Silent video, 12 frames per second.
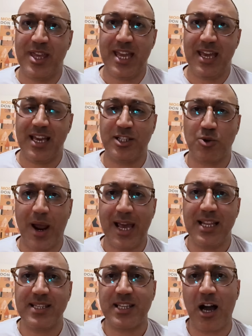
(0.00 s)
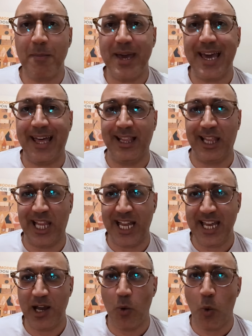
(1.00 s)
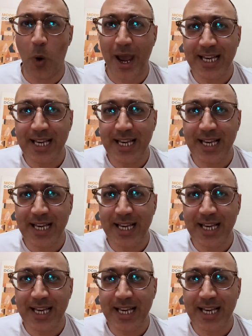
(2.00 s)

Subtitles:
the Israelis coming and laying